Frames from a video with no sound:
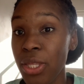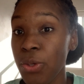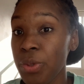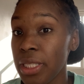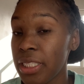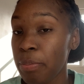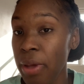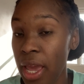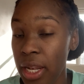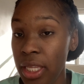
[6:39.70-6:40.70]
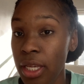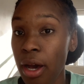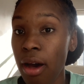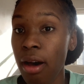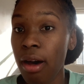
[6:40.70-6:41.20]
You would spend
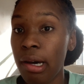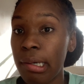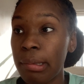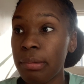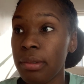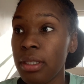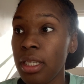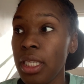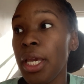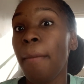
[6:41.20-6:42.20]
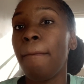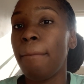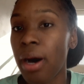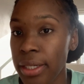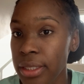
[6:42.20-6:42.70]
your
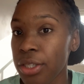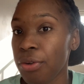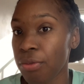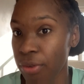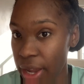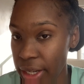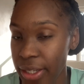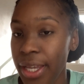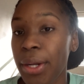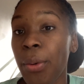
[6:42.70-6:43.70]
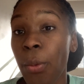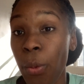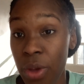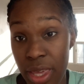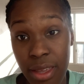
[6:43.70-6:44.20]
month rent in a
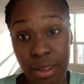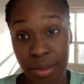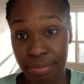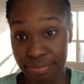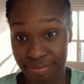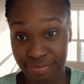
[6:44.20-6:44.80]
week